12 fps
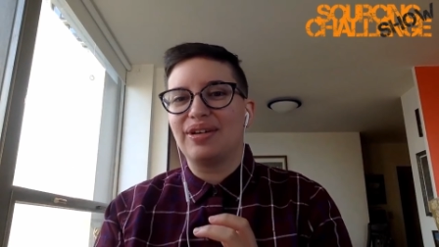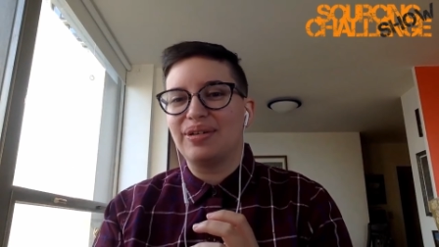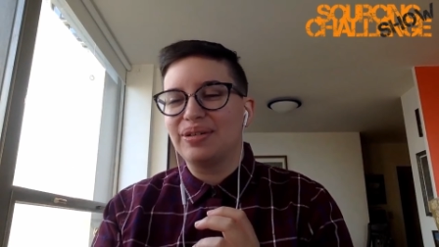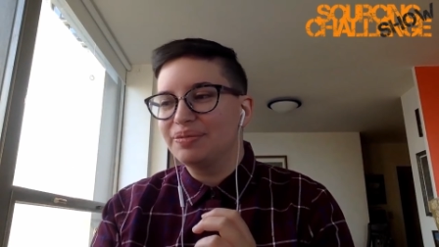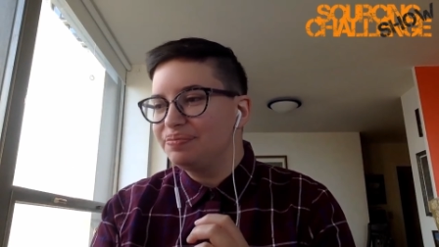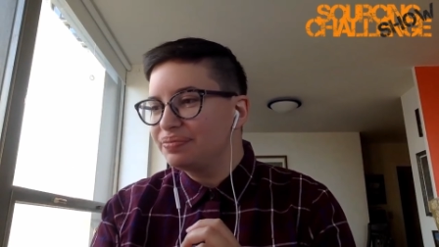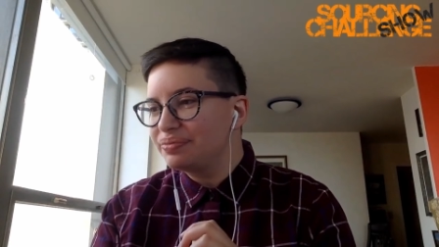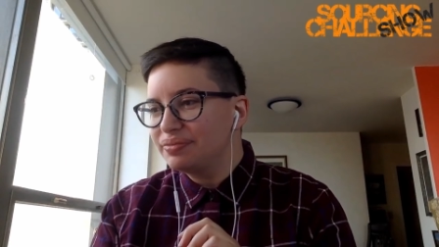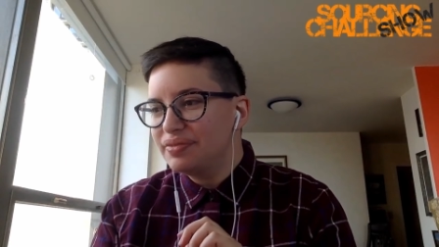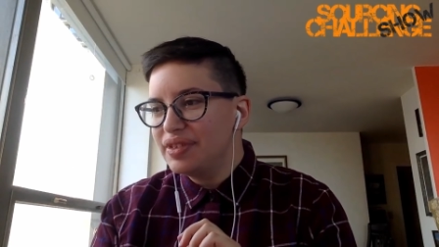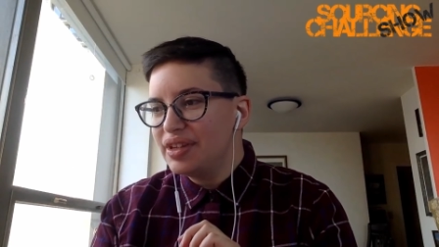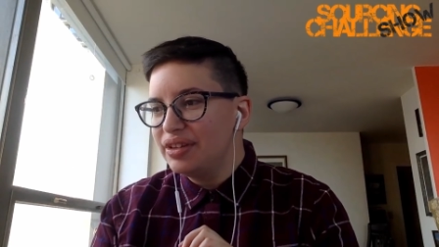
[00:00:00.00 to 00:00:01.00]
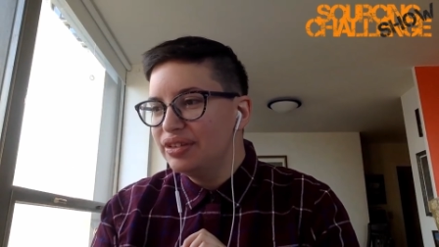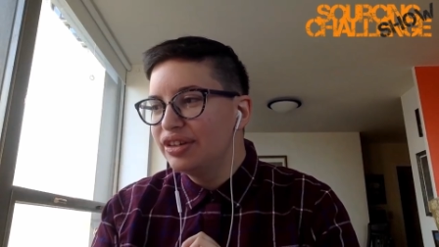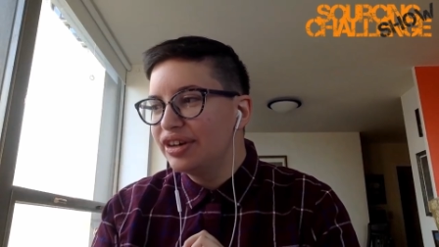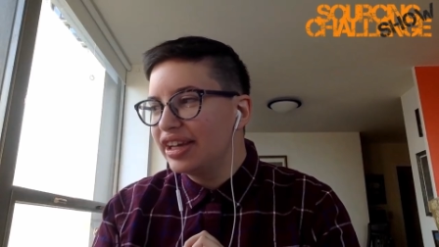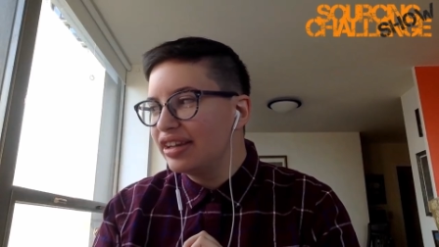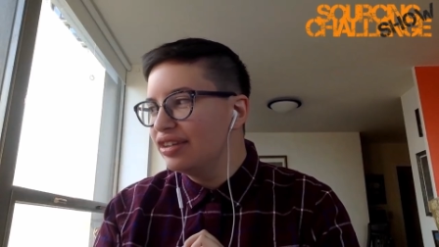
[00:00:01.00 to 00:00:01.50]
So
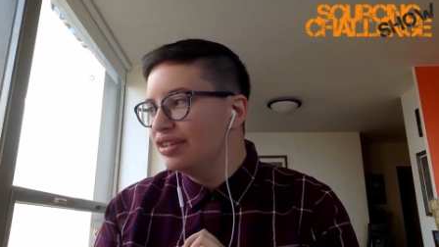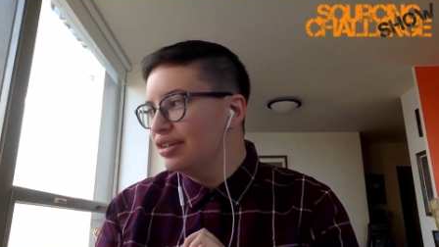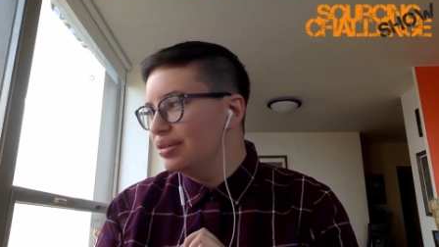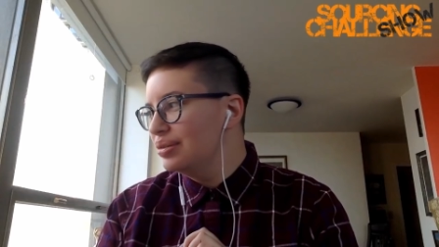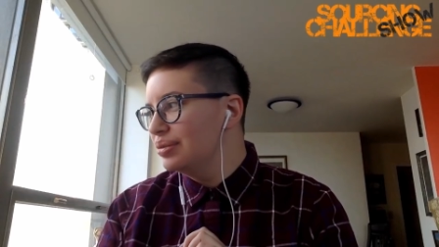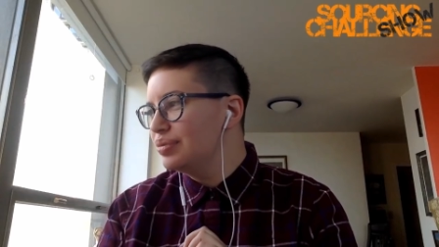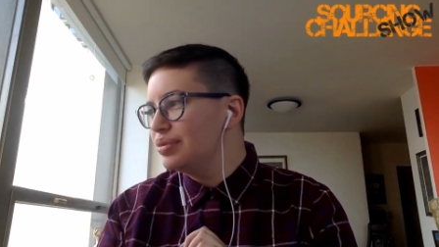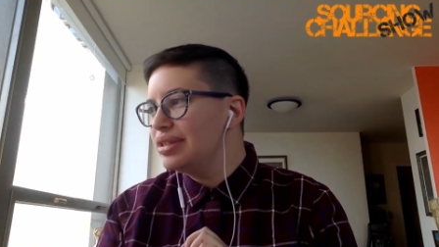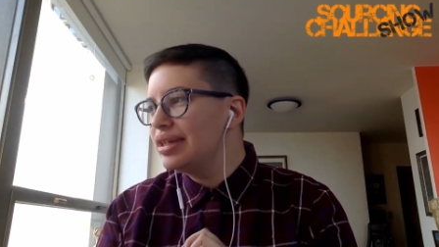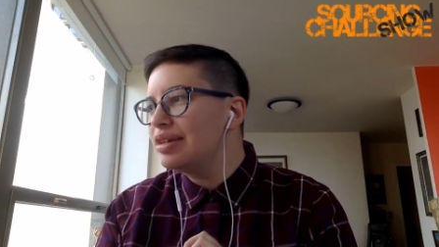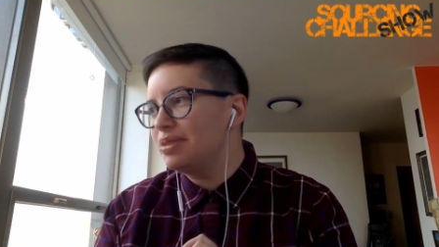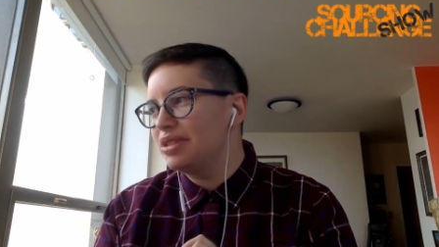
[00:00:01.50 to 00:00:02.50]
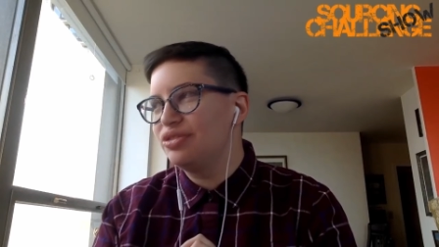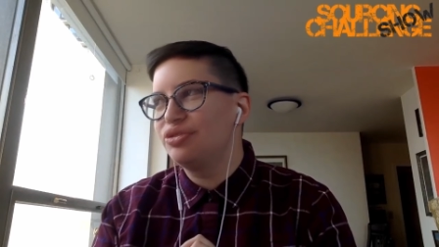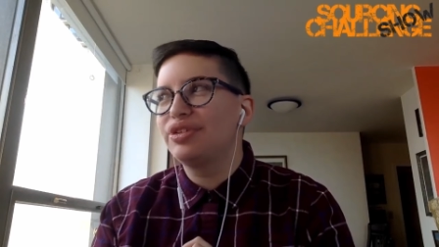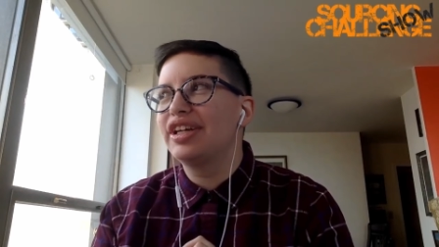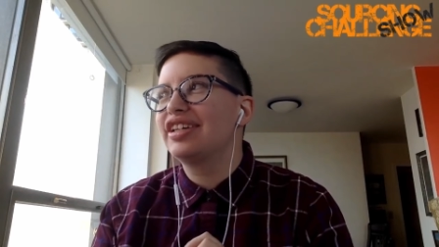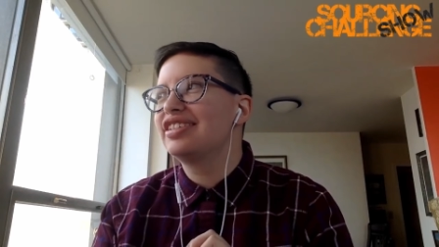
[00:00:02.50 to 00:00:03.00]
learning new tips,
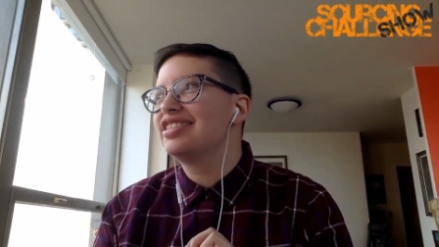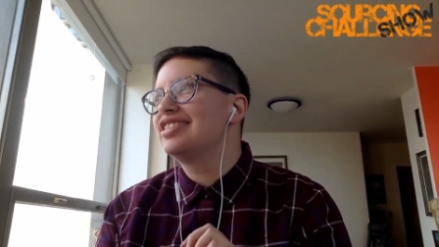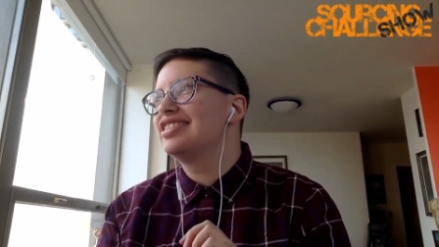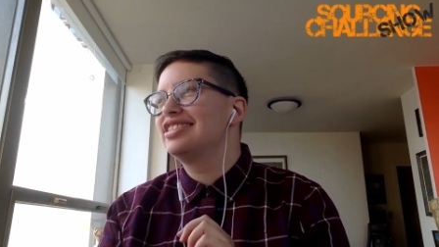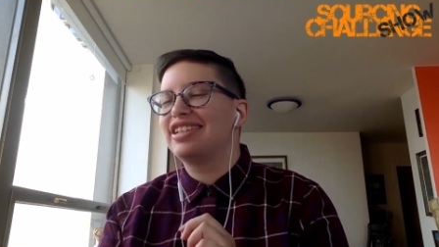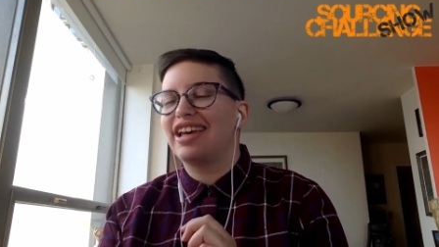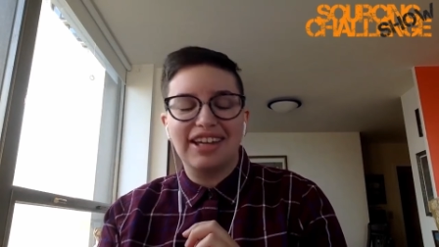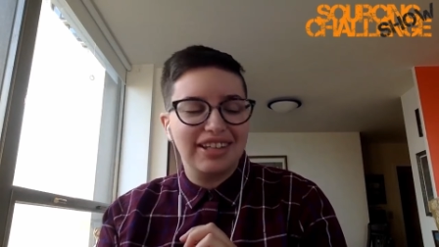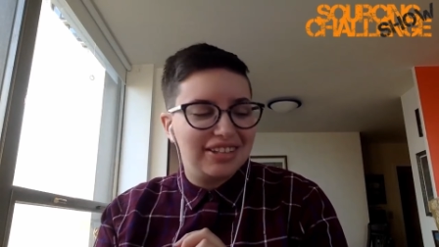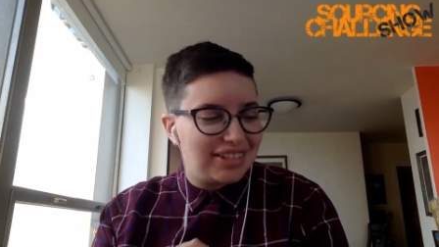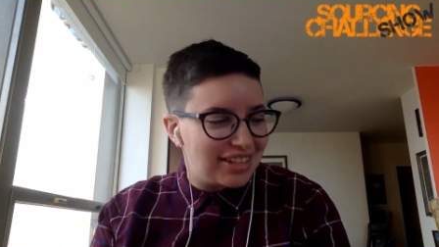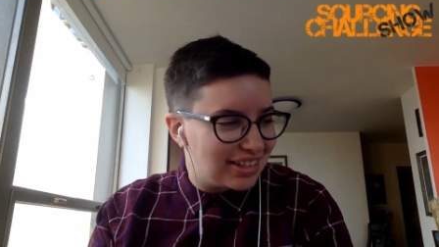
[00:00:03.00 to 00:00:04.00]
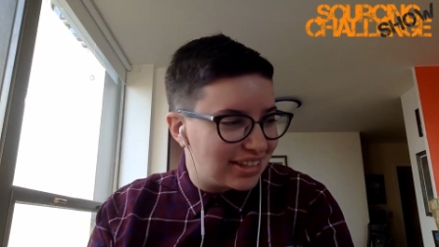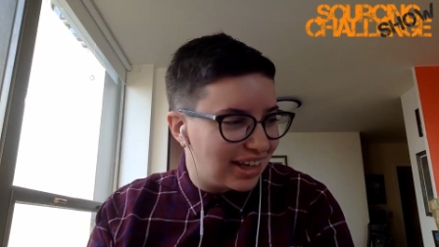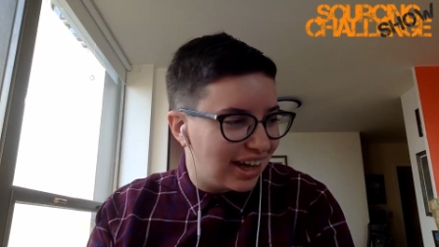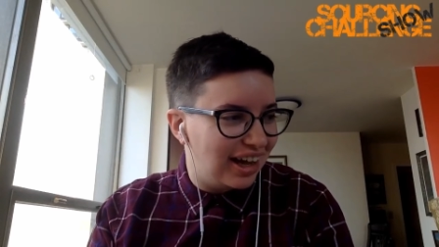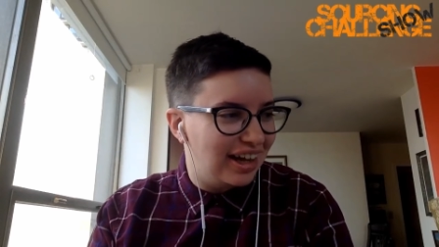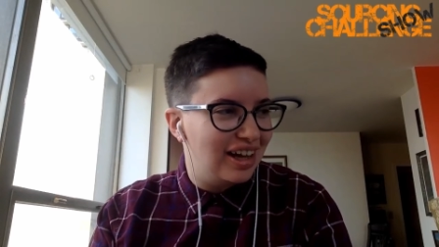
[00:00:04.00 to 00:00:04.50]
tricks, sites,
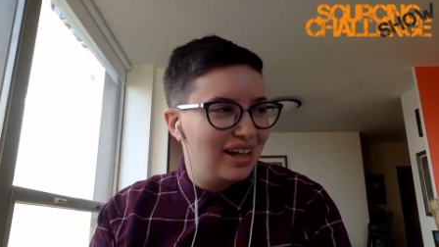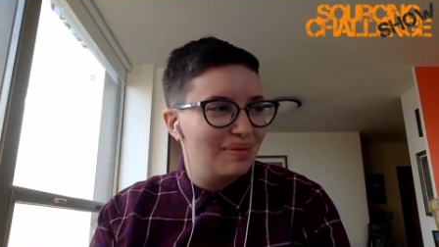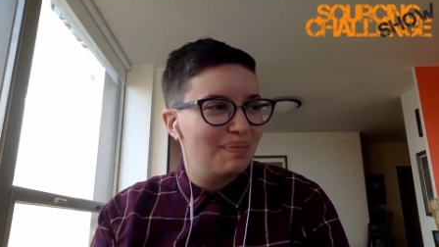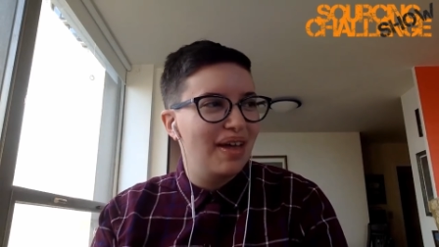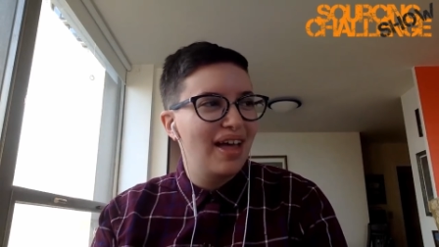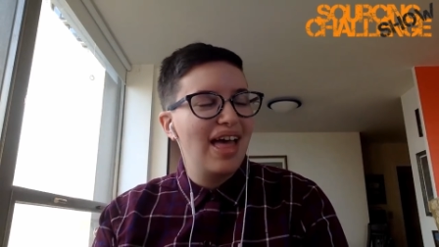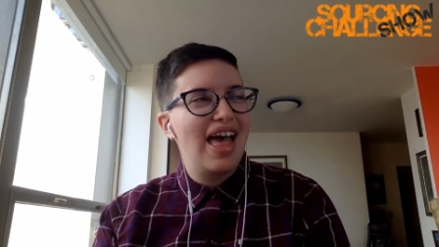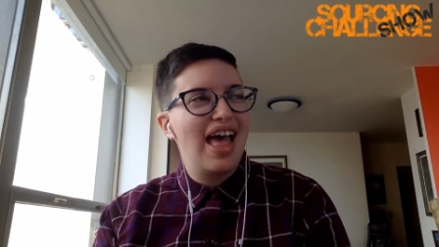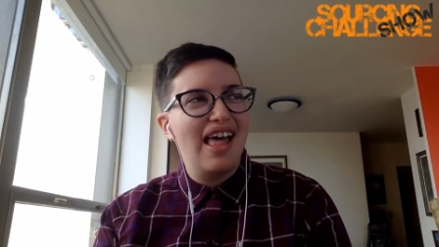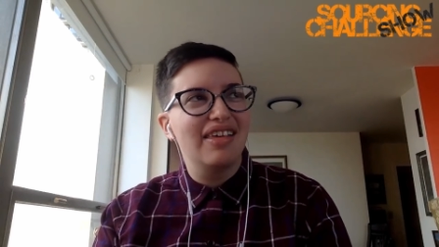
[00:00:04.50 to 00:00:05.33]
and